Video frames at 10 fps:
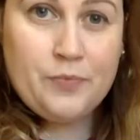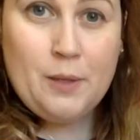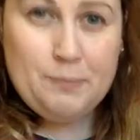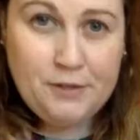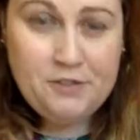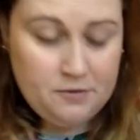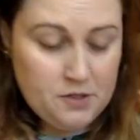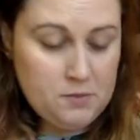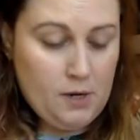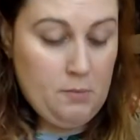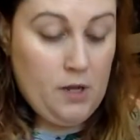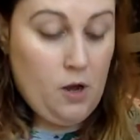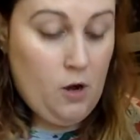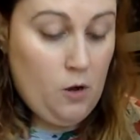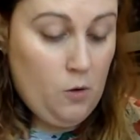my favorite's probably
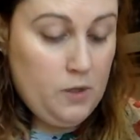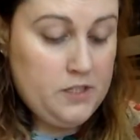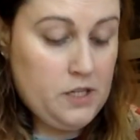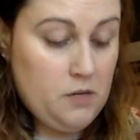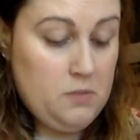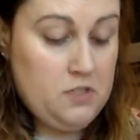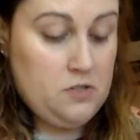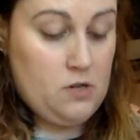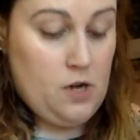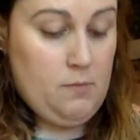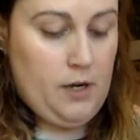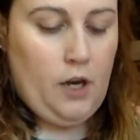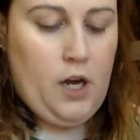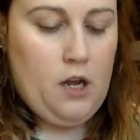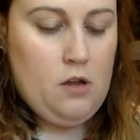always going to be
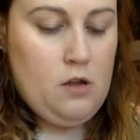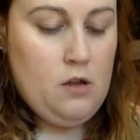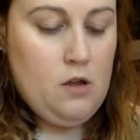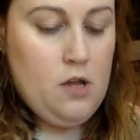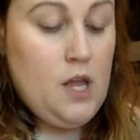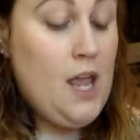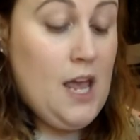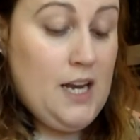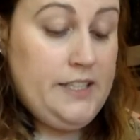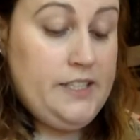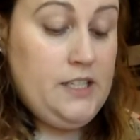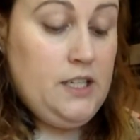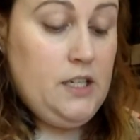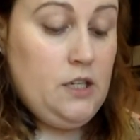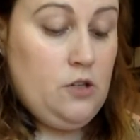strawberry. And I did
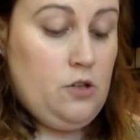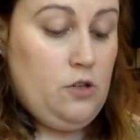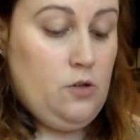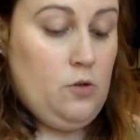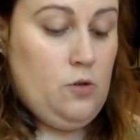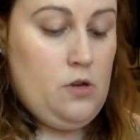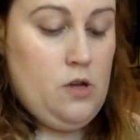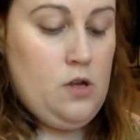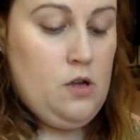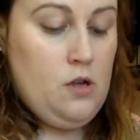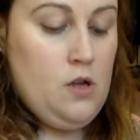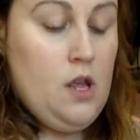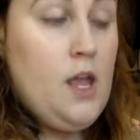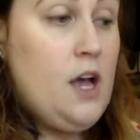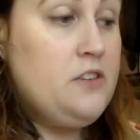include
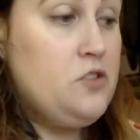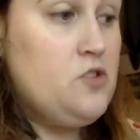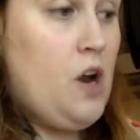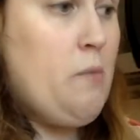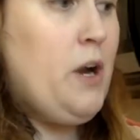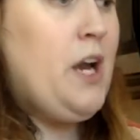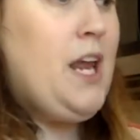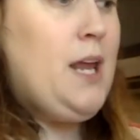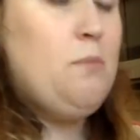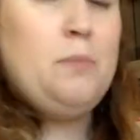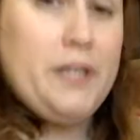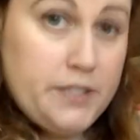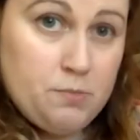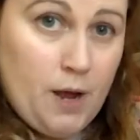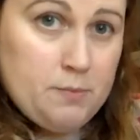a strawberry and
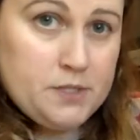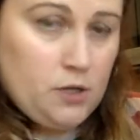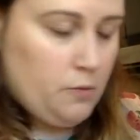peach popsicle